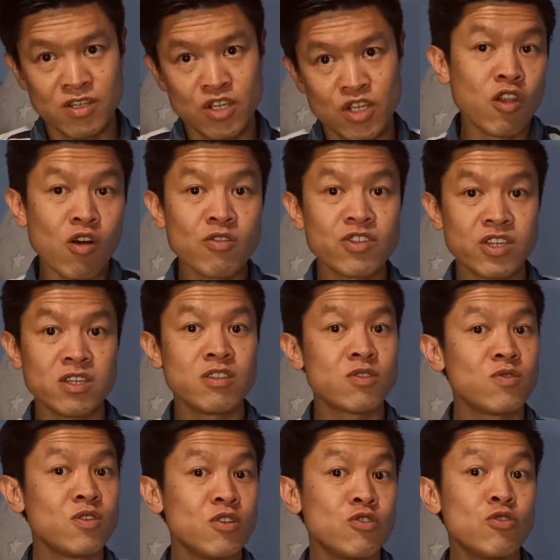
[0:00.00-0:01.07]
You launch
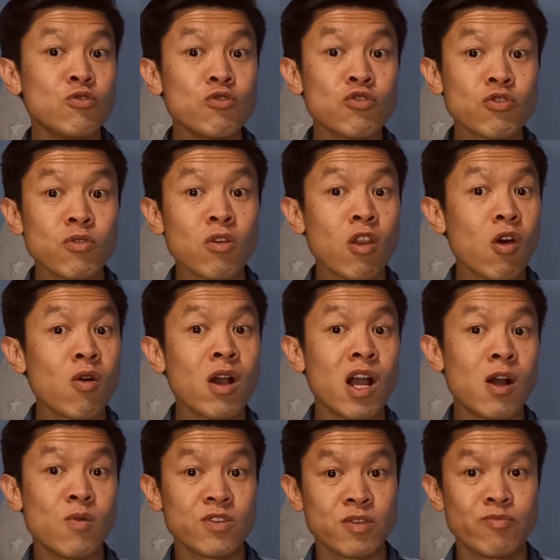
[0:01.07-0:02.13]
into your usual long
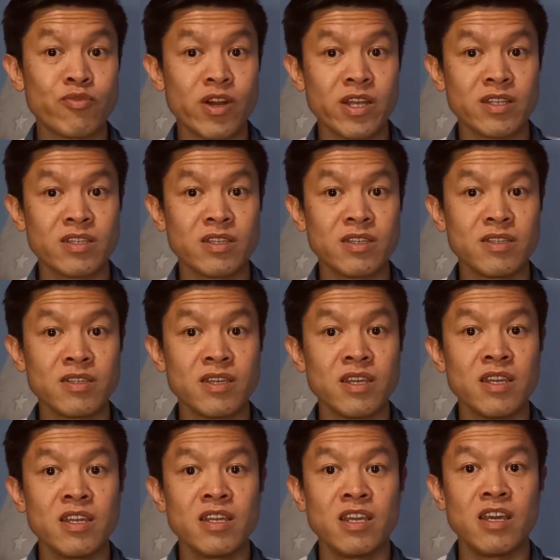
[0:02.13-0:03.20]
hours of practice
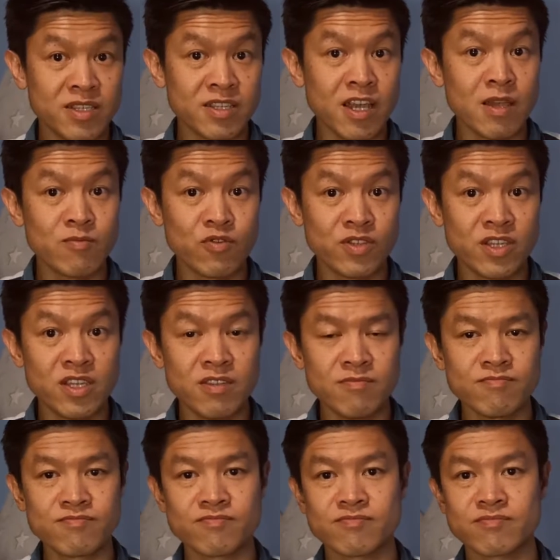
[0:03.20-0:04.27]
time
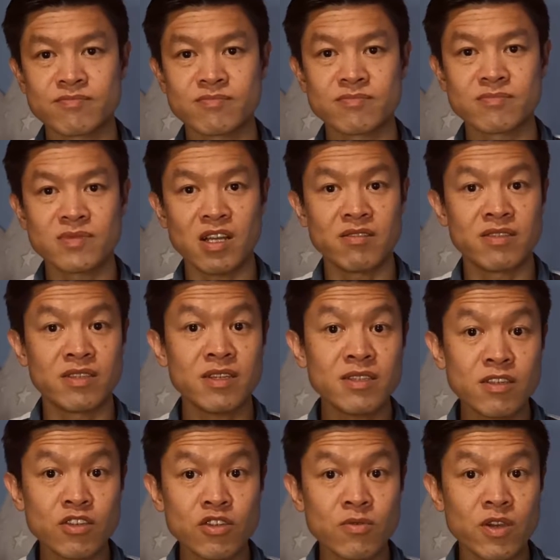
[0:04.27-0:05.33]
routine. Now,
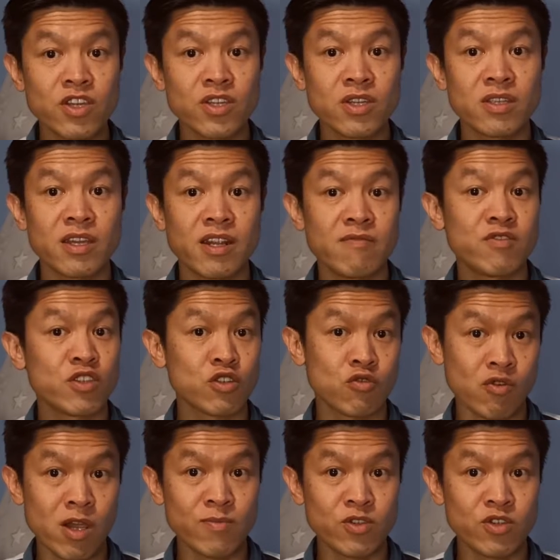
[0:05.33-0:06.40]
this situation that I've
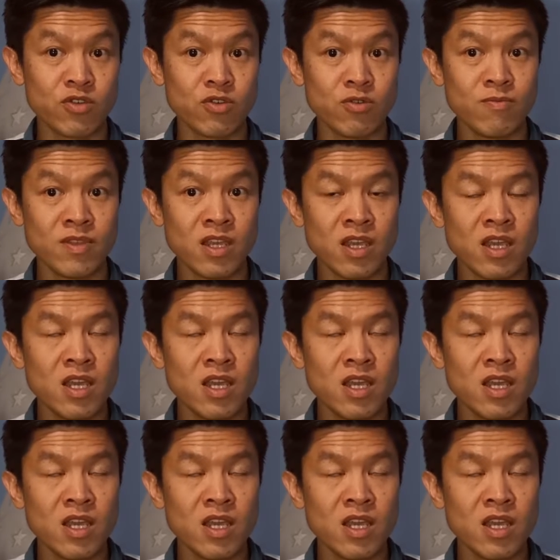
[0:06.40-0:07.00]
described to you